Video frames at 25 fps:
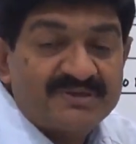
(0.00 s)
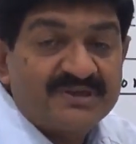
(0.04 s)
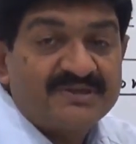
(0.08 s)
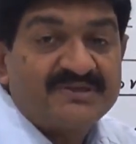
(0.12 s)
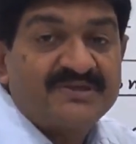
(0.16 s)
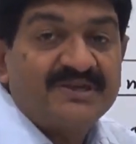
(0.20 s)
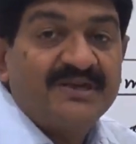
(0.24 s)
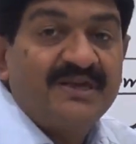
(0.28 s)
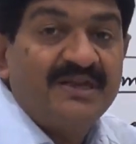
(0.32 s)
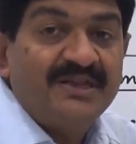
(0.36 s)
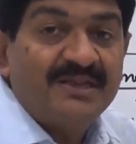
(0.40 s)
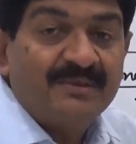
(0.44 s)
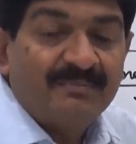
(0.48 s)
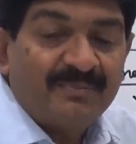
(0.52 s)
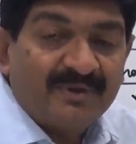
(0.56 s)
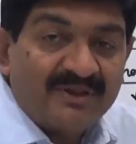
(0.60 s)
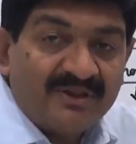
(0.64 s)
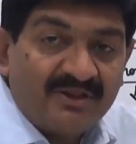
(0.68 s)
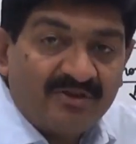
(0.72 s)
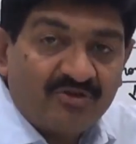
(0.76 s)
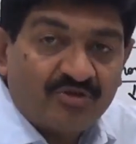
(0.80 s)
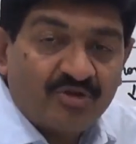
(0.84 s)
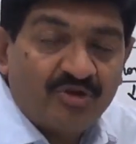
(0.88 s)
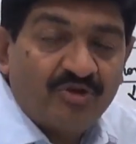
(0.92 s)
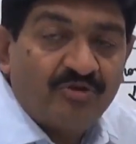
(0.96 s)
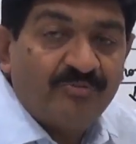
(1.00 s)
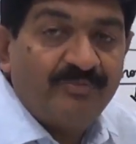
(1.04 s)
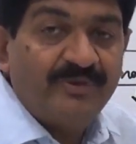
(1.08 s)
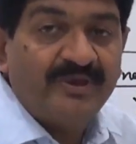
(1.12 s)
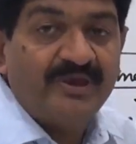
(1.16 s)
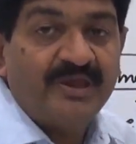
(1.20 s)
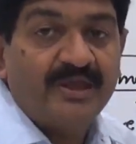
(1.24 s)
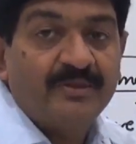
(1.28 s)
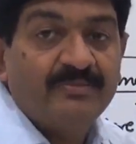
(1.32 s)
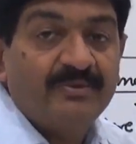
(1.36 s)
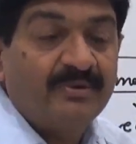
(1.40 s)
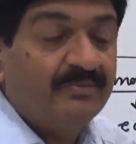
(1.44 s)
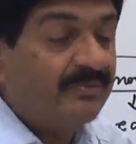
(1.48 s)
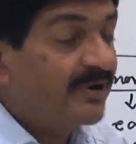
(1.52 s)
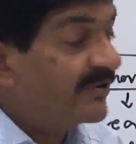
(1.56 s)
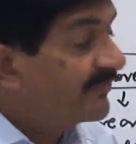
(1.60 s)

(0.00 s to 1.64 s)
certainly the possession is being given,